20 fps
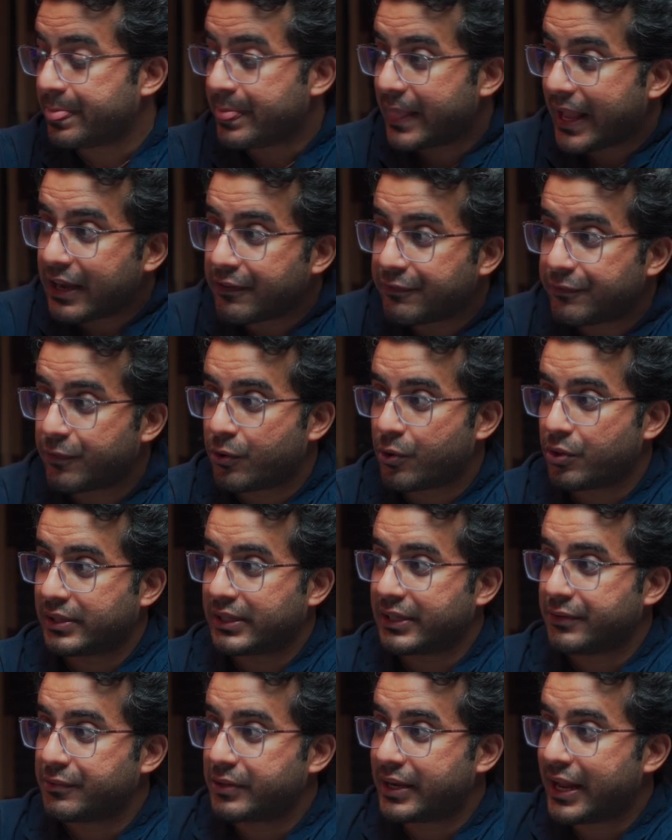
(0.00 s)
it. And
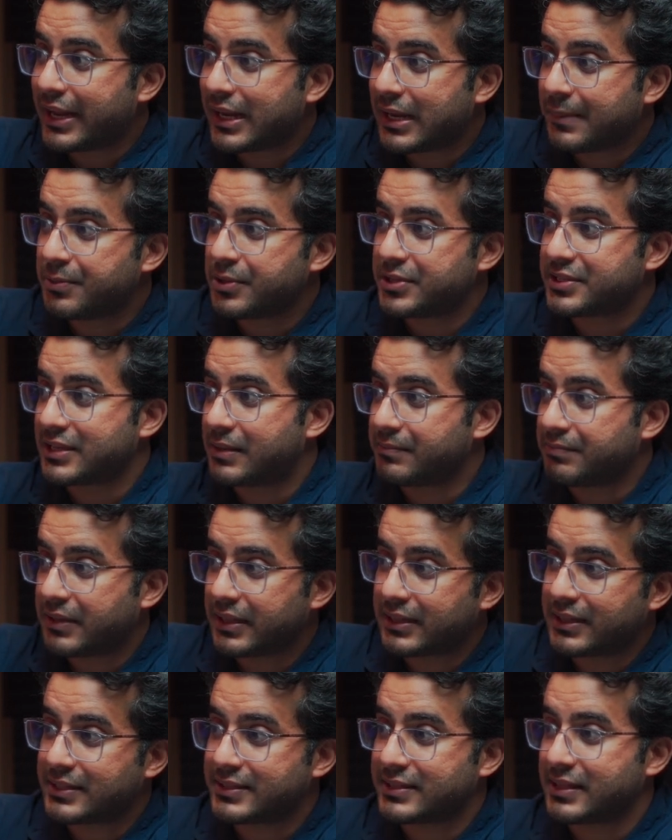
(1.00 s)
therefore, they would end up with
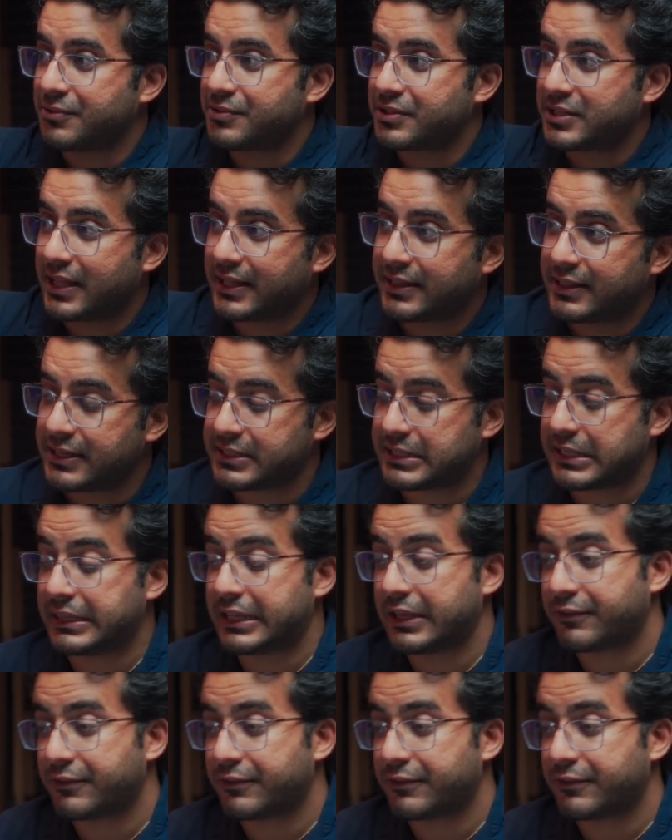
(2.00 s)
something that sounds like this.